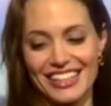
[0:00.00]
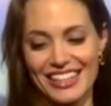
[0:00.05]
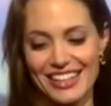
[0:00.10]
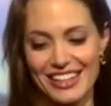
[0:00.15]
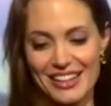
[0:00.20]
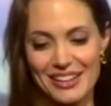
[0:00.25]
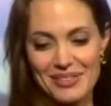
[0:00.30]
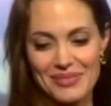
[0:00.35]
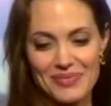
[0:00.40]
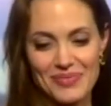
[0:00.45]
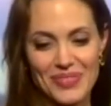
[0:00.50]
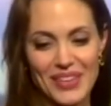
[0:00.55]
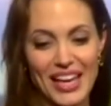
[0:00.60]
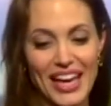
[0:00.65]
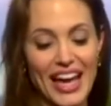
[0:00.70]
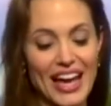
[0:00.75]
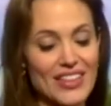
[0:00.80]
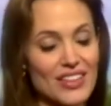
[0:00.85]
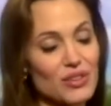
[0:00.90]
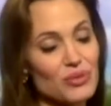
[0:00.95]
And
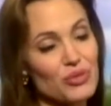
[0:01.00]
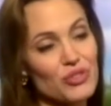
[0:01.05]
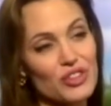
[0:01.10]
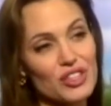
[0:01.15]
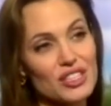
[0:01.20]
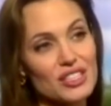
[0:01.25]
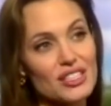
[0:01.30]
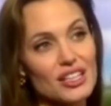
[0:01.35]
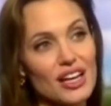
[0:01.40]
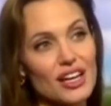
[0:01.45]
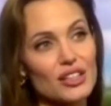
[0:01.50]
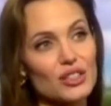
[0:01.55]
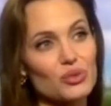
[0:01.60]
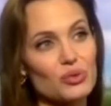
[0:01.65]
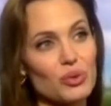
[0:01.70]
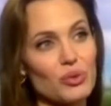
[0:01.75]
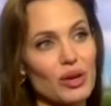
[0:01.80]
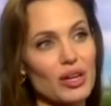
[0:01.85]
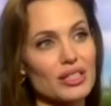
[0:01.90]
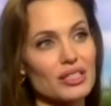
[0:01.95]
then for the stunts,
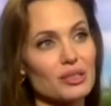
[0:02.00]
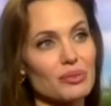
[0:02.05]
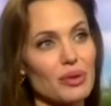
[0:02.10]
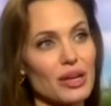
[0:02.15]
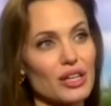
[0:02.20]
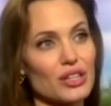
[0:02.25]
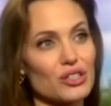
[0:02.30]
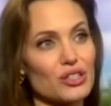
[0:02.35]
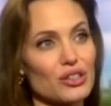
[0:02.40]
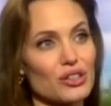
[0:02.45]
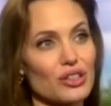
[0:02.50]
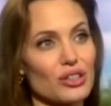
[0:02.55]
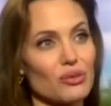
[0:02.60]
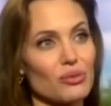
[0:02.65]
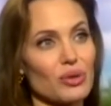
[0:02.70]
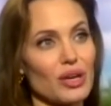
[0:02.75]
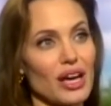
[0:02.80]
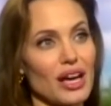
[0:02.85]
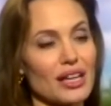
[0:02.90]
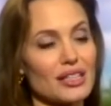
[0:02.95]
we wanted to make sure that
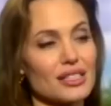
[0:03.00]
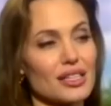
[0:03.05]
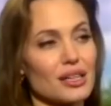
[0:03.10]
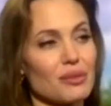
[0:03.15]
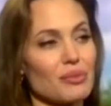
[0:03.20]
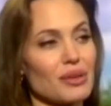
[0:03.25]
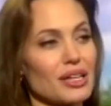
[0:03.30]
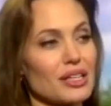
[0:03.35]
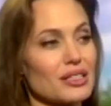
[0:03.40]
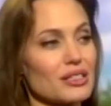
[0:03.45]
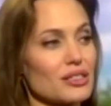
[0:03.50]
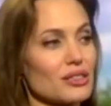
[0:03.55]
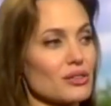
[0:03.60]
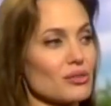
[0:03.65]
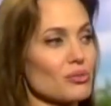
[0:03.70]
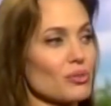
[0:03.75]
we had to commit to,